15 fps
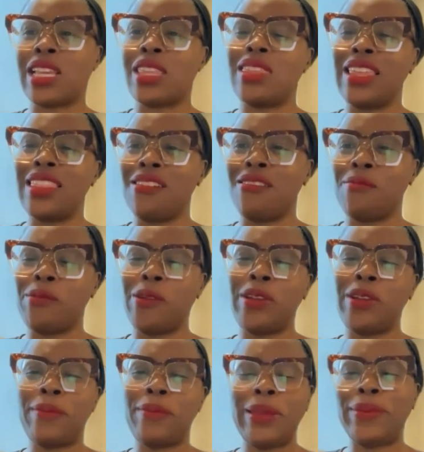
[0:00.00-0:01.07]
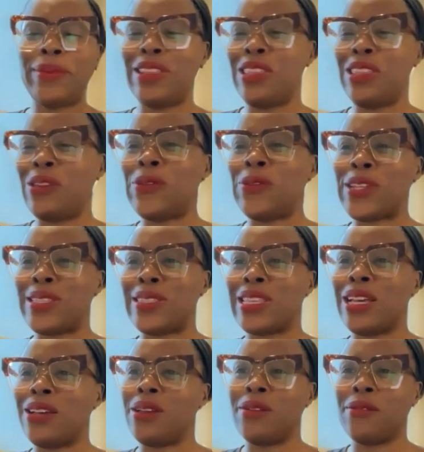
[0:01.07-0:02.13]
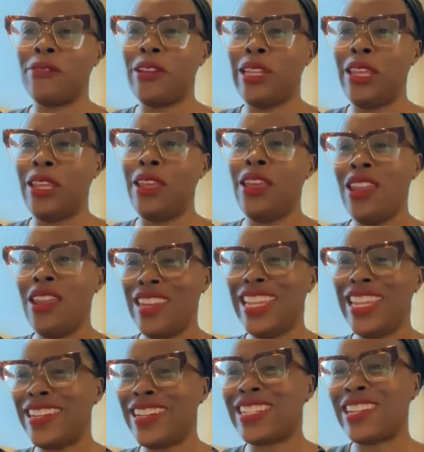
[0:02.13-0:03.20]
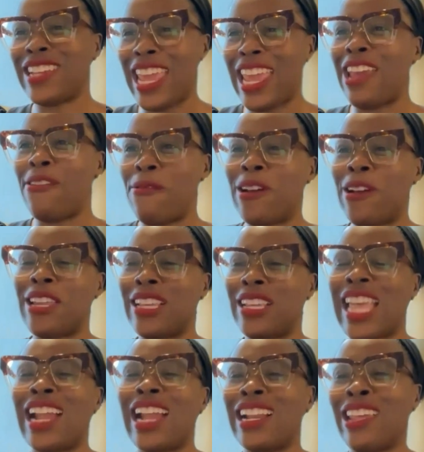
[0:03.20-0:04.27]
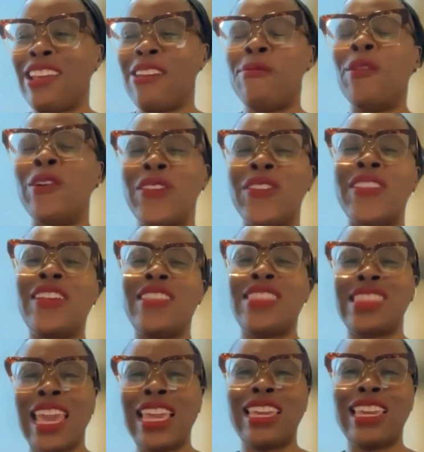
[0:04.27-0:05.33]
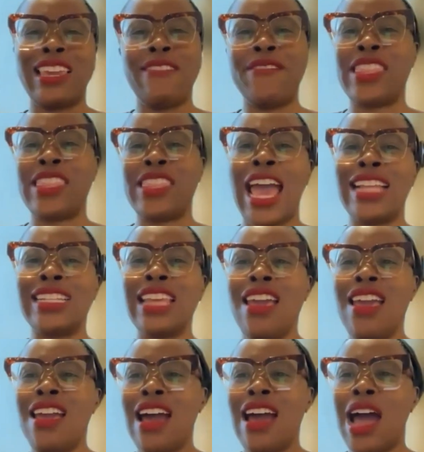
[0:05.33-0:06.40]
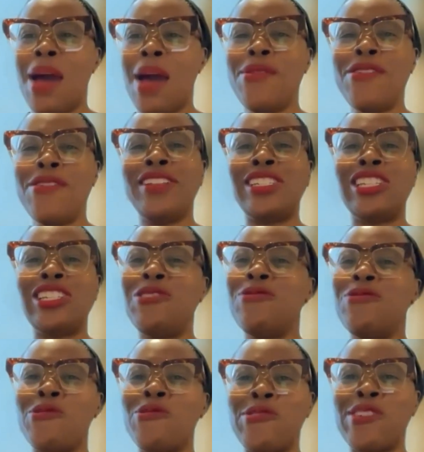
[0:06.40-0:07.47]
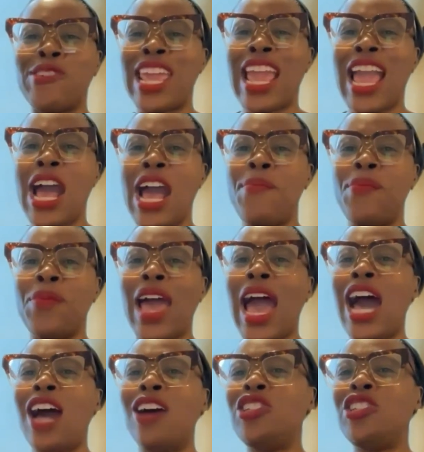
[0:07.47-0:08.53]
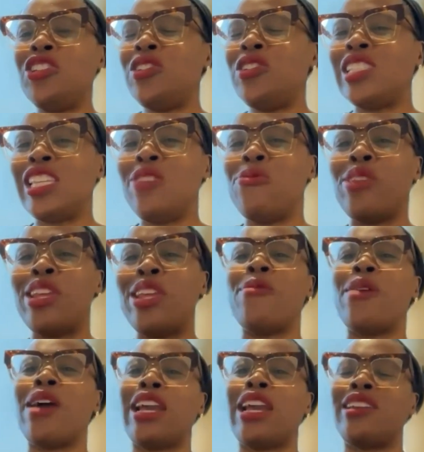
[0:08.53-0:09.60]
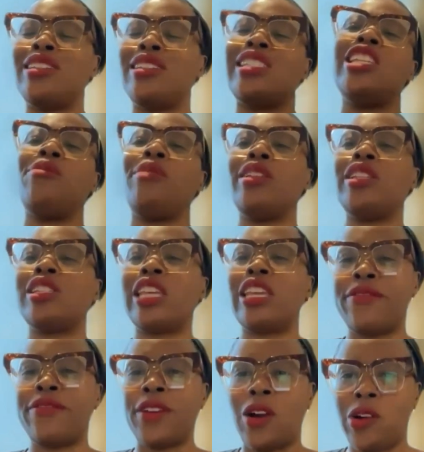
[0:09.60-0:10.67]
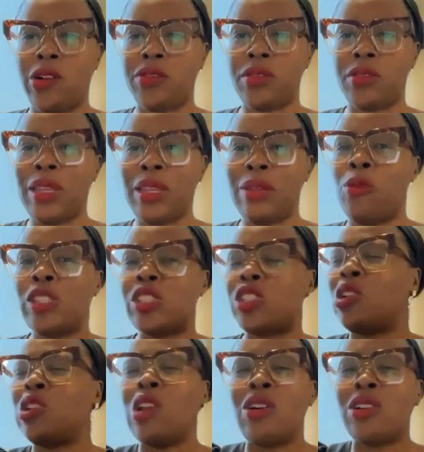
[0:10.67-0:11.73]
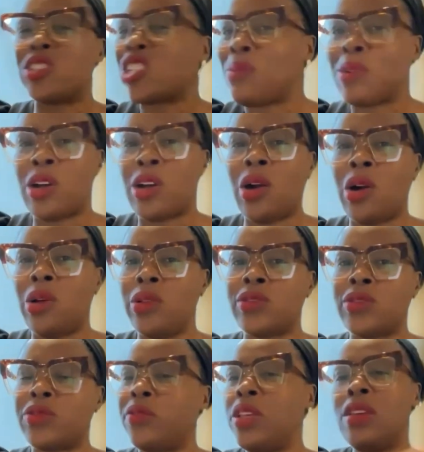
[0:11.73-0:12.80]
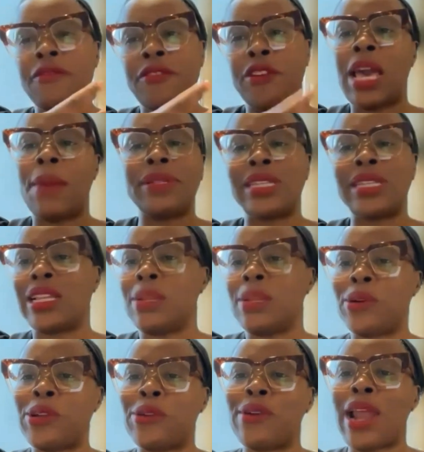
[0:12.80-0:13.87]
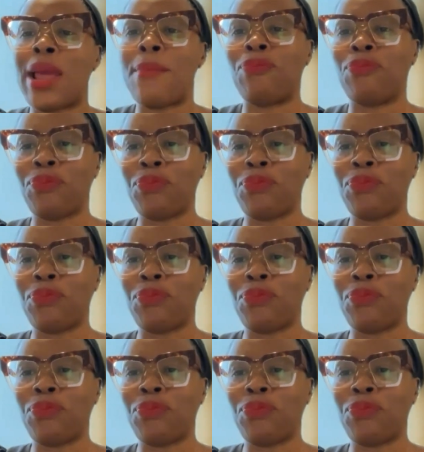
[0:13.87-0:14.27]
I think there were probably people in the audience that really needed to hear what exactly it was. So thank you for that. Moving to you, Rory, how do you see Reware continuing to evolve? I mean, what's your long-term goals for that particular program?